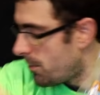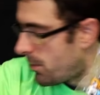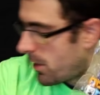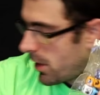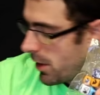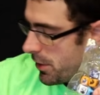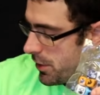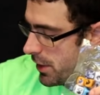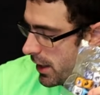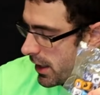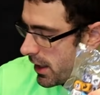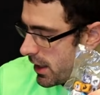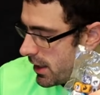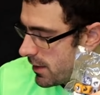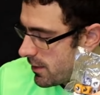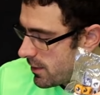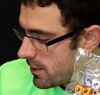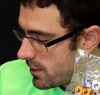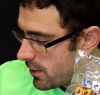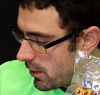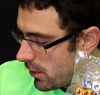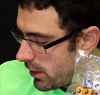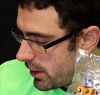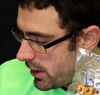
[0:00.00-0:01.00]
But I think
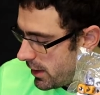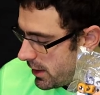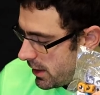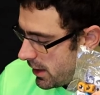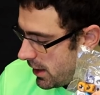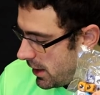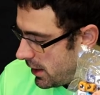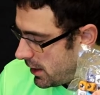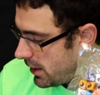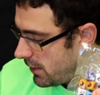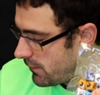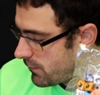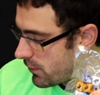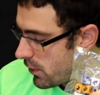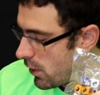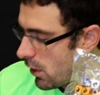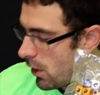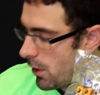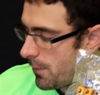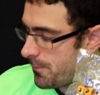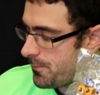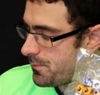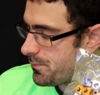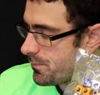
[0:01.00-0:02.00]
inside here you've
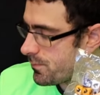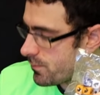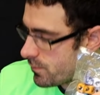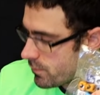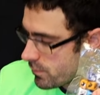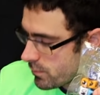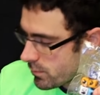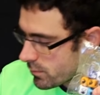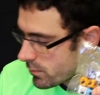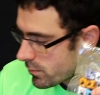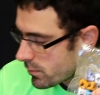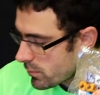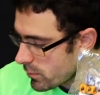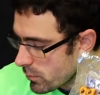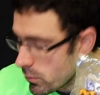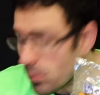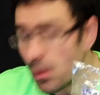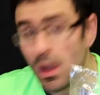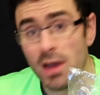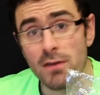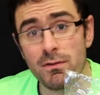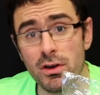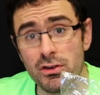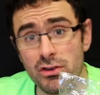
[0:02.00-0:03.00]
got,
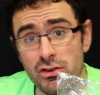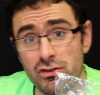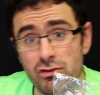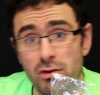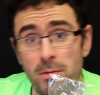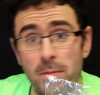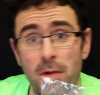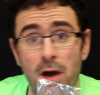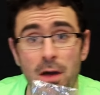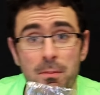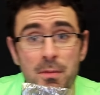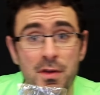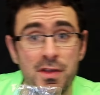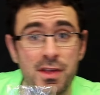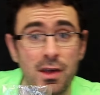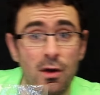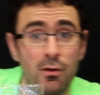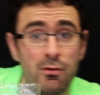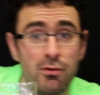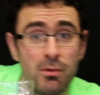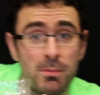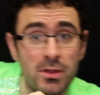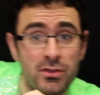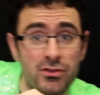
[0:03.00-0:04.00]
if I just remind
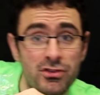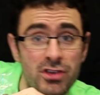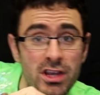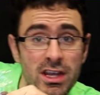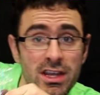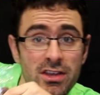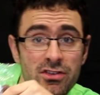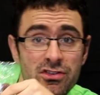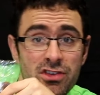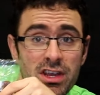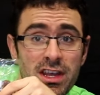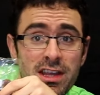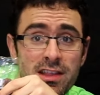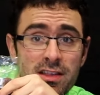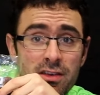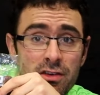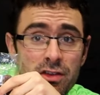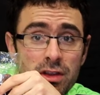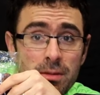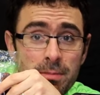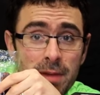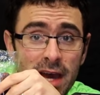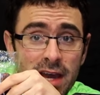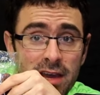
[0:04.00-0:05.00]
myself from the cheat sheet
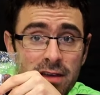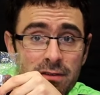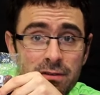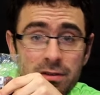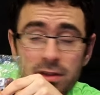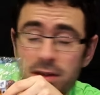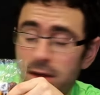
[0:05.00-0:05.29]
on the back of